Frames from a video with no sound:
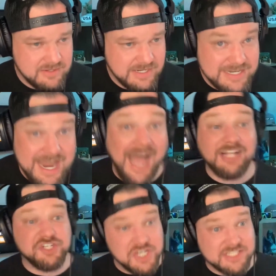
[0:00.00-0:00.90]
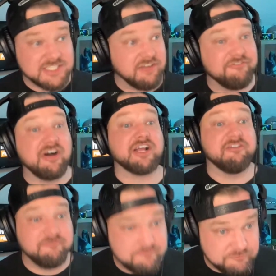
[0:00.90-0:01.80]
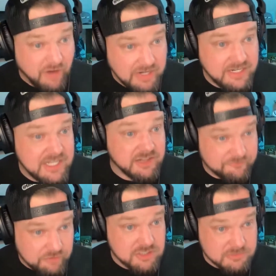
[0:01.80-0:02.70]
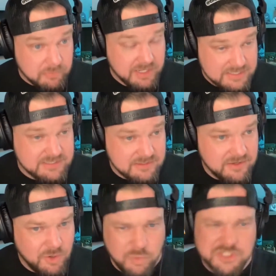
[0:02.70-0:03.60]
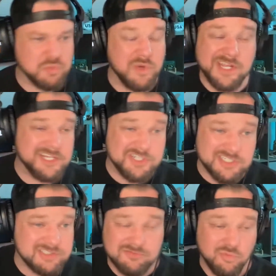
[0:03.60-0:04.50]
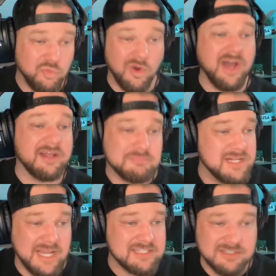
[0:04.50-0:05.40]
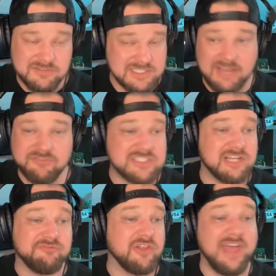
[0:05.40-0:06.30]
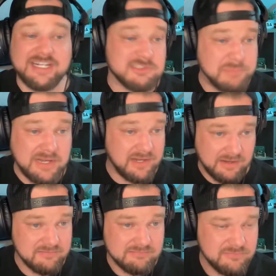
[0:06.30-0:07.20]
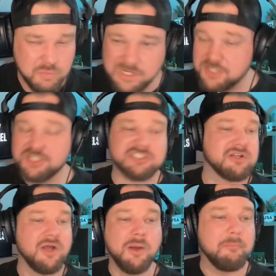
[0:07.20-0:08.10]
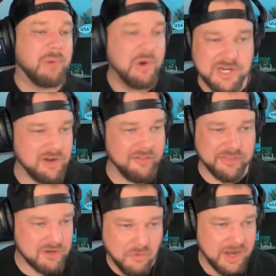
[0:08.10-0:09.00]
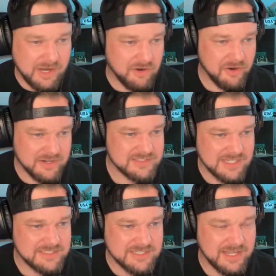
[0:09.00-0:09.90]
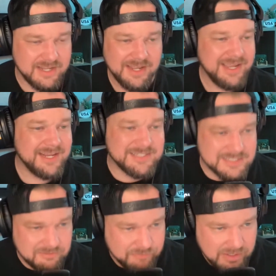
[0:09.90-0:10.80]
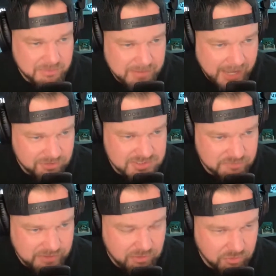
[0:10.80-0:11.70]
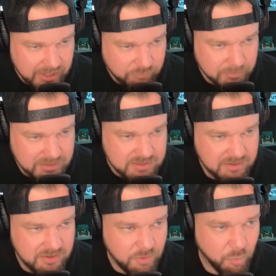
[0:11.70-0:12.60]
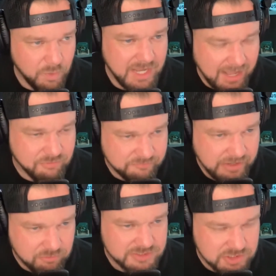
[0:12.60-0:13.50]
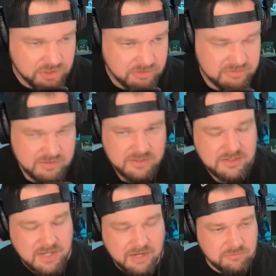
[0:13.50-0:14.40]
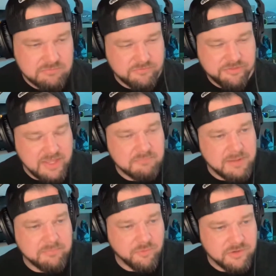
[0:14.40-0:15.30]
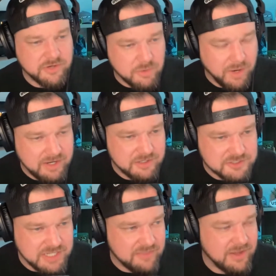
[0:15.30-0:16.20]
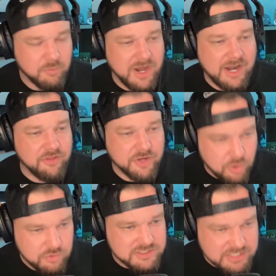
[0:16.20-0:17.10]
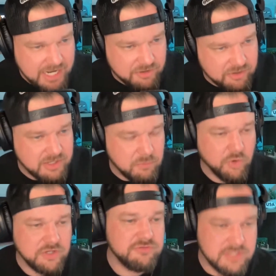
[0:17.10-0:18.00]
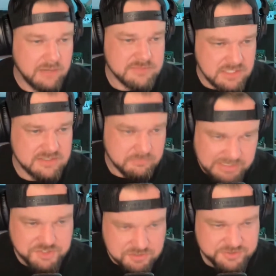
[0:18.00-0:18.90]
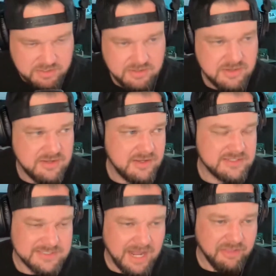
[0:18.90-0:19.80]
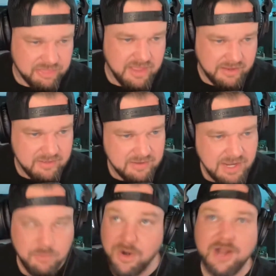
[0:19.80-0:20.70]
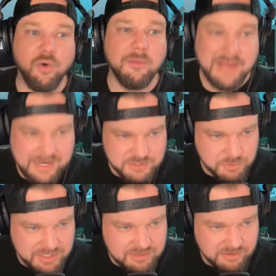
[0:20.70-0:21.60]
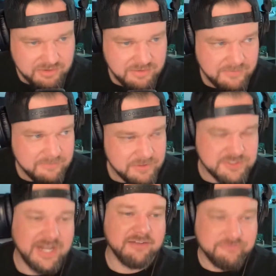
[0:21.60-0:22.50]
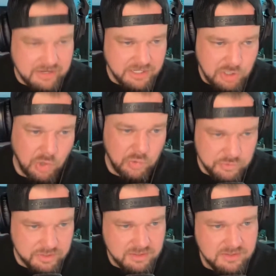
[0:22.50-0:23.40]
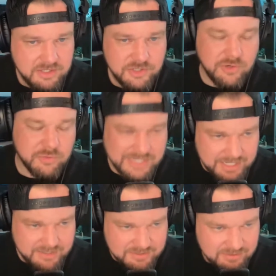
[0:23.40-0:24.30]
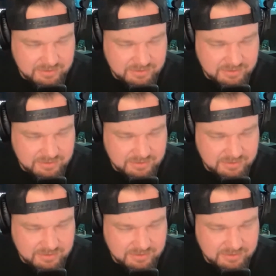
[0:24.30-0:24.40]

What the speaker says: not just the fucking funding in the first place, which we could just run up the deficit for that spending. We could just put it on the credit card, as they say. It doesn't fucking matter. It's the federal government. We have the Federal Reserve. I don't think people really quite understand that. We're not on the gold standard anymore, you dumb sons of bitches. It's not a thing. And we're not going back to it either. There's not enough fucking gold. You don't get it.